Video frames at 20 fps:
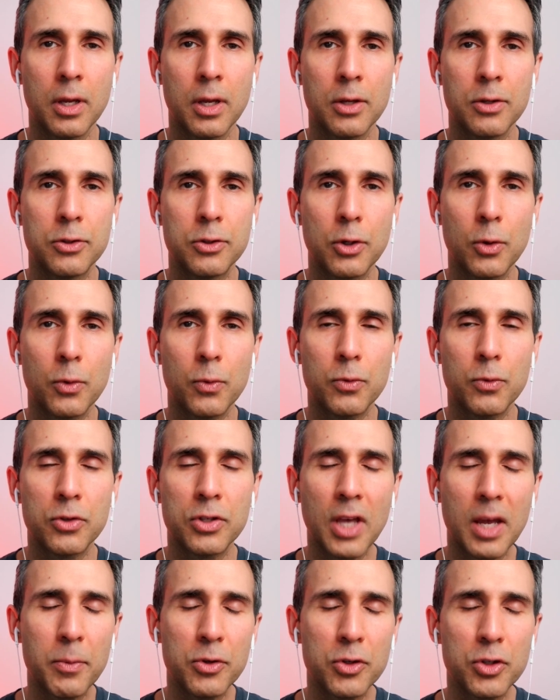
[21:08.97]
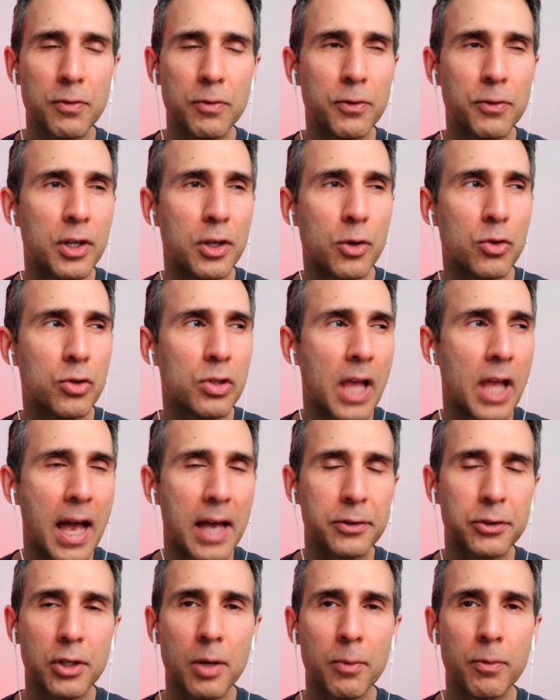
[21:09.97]
So, Simon, shifting gears,
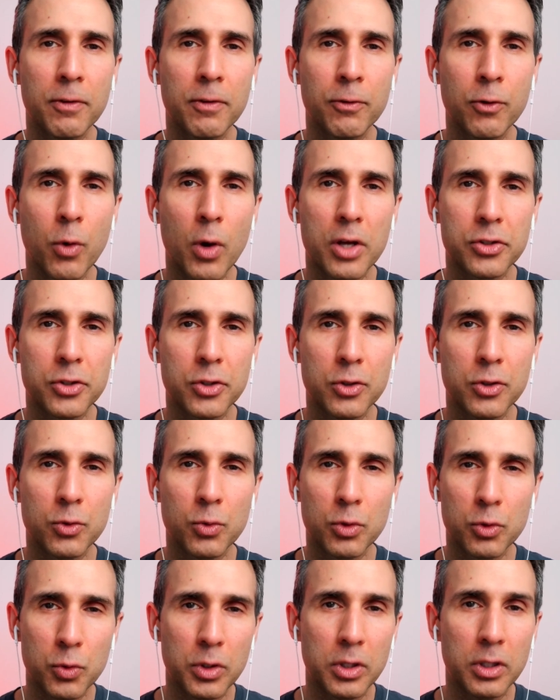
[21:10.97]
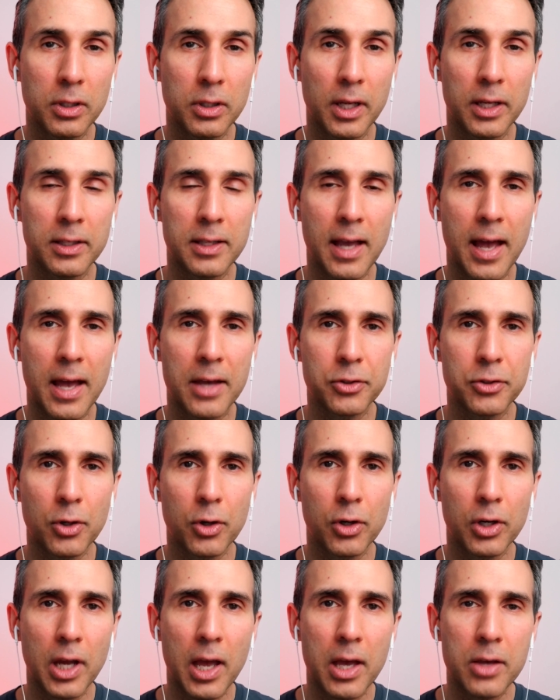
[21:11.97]
last couple of questions, which we like to ask
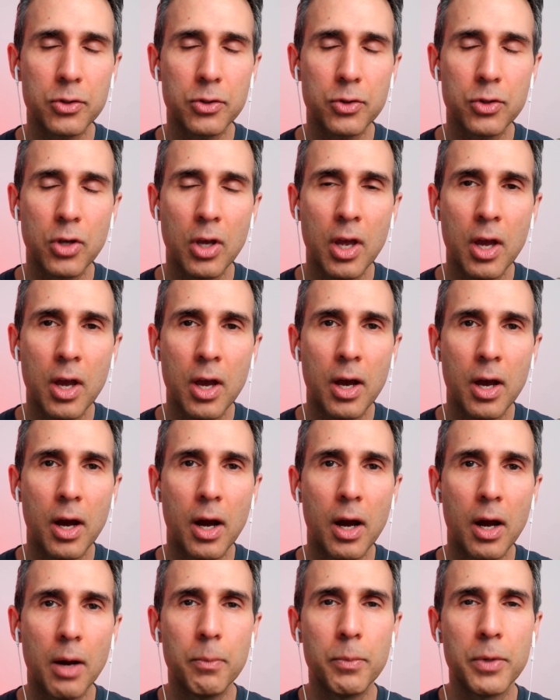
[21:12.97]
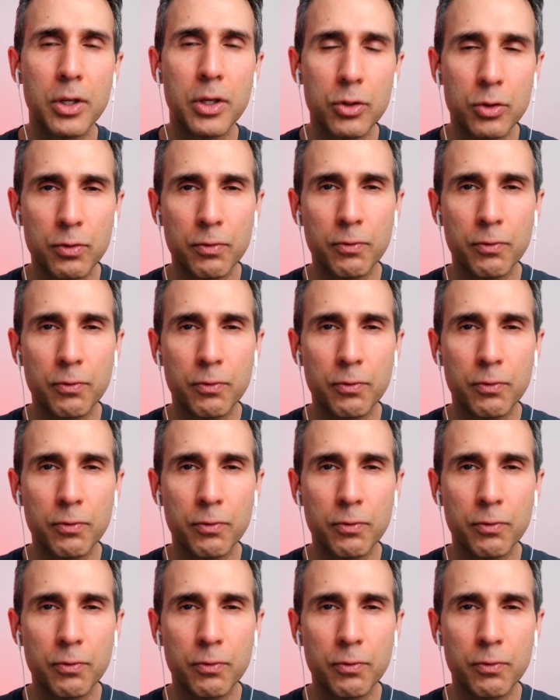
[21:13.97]
our guests, because